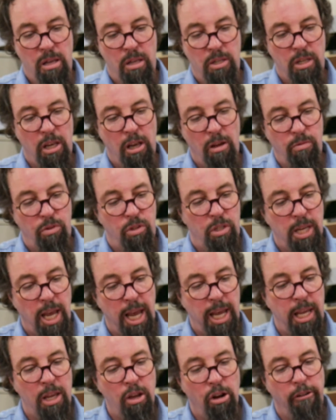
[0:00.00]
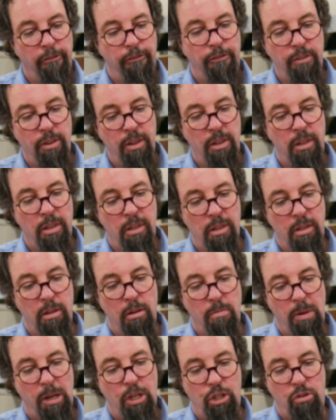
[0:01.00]
So I'm taking off
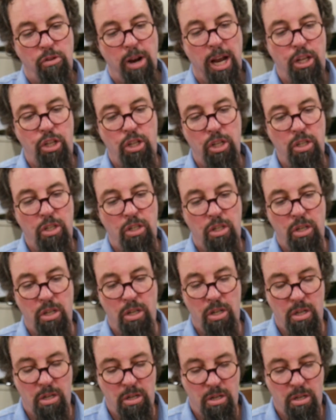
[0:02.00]
the big scratches